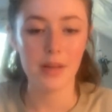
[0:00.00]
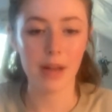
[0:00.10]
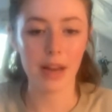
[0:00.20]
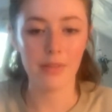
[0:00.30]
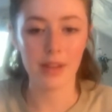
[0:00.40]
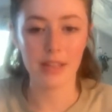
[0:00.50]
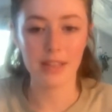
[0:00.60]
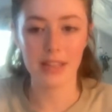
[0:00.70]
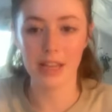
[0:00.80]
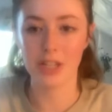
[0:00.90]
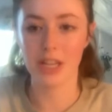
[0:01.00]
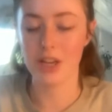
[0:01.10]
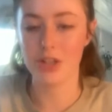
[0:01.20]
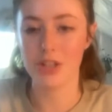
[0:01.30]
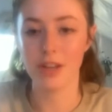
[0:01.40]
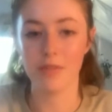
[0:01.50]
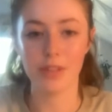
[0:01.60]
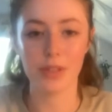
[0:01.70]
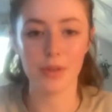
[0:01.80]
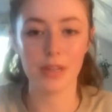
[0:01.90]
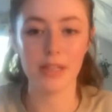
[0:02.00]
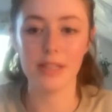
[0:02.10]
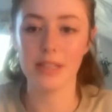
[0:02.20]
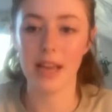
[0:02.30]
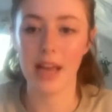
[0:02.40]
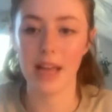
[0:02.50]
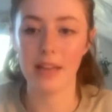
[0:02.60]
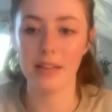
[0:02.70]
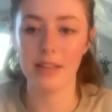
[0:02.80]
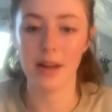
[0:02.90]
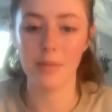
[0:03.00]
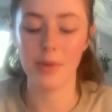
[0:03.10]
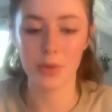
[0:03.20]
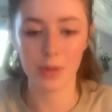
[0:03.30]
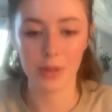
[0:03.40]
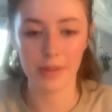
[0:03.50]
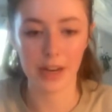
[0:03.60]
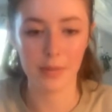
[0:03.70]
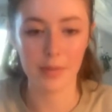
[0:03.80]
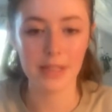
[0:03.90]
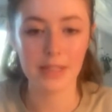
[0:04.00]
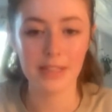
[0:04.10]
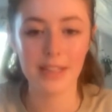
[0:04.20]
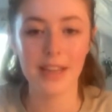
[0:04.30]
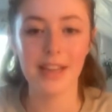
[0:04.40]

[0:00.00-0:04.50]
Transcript: benefit the education of the students and the school environment.